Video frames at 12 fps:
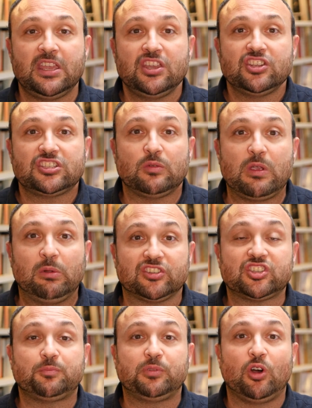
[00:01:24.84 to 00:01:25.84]
So we will
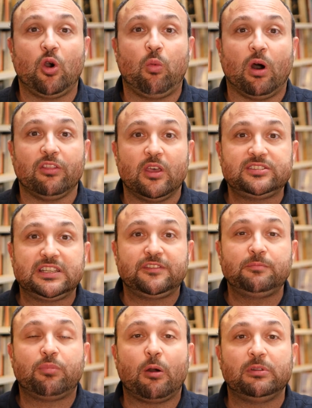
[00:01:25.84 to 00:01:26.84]
explore what those
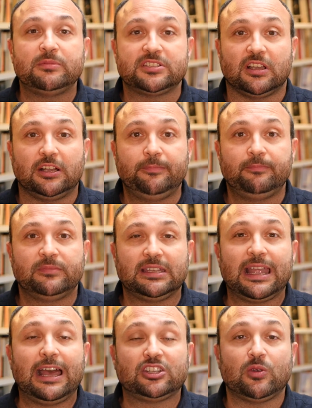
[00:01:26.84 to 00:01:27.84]
different problems are and
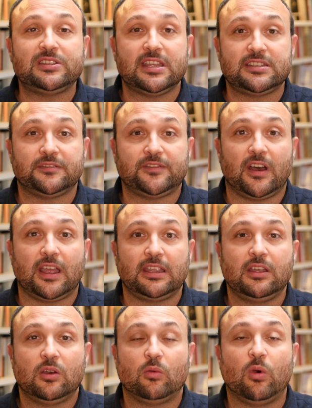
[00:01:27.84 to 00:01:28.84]
how to identify
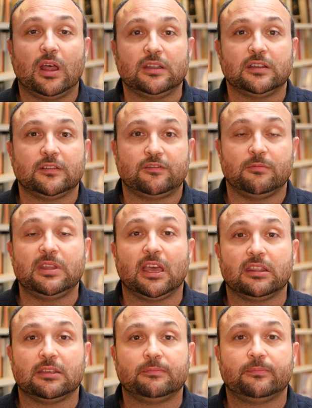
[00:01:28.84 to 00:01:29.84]
one from the
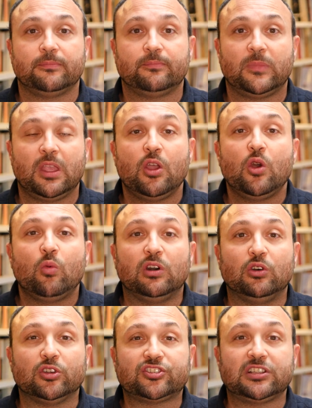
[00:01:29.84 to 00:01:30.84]
other. We'll
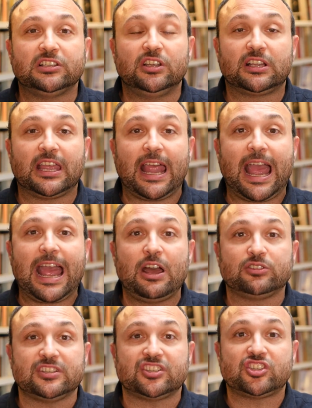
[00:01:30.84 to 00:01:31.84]
also look at how
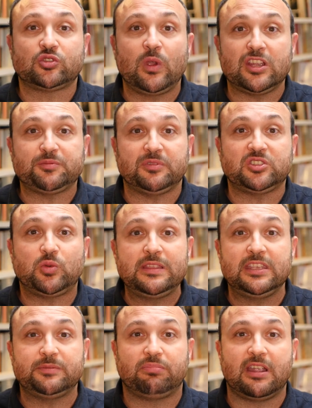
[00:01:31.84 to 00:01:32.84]
to switch between
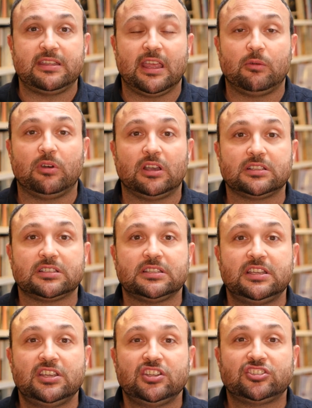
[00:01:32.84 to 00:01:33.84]
these brain networks
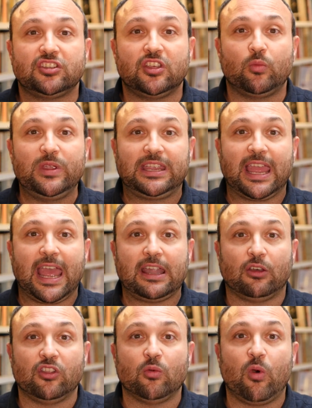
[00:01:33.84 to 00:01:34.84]
so that we can,
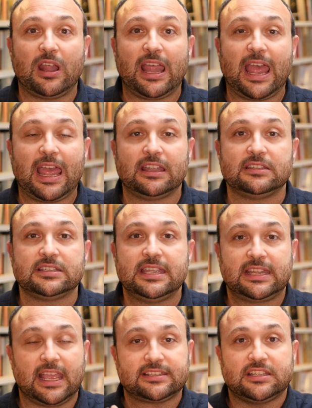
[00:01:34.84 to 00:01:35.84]
on the one hand,
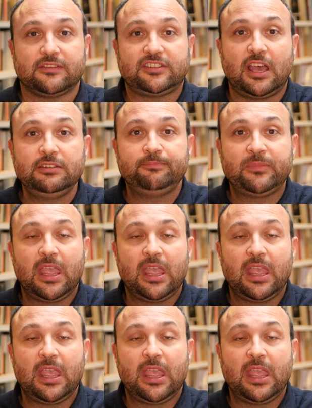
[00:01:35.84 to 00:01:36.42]
get stuff done,